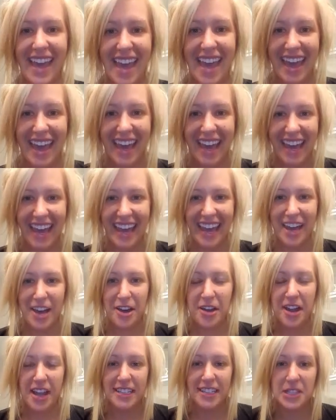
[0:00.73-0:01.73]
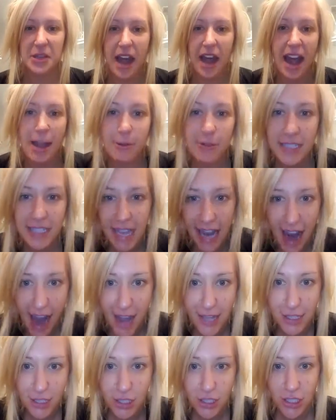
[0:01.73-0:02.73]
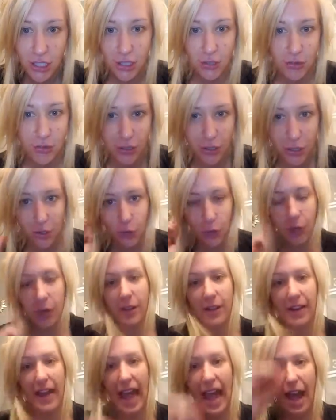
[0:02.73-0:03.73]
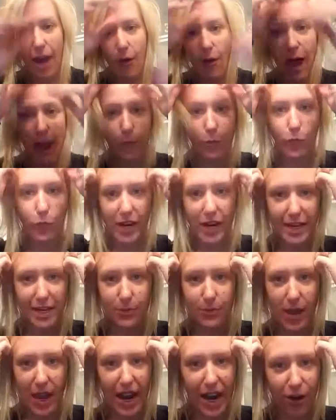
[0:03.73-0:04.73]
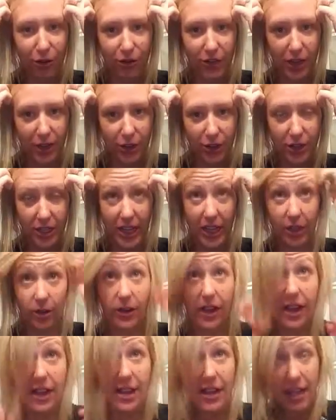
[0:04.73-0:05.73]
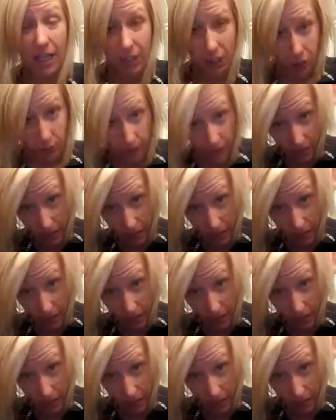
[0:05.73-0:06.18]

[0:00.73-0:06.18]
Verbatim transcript: Okay, okay, so I was asked to do a tutorial on how I braided my hair the other day. Okay, so the